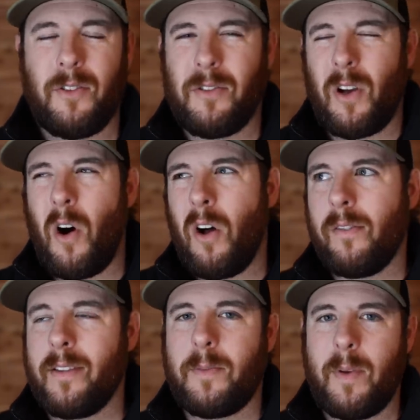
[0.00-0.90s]
So there's all
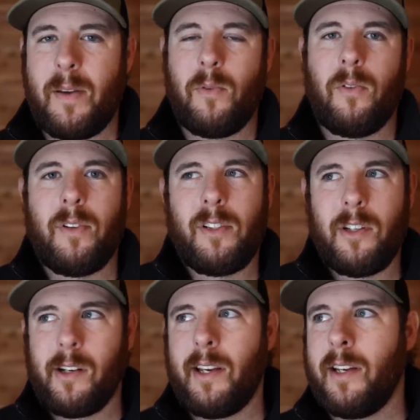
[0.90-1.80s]
of these people, these
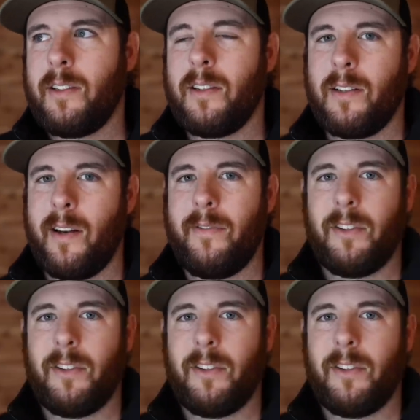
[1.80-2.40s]
young kids and stuff,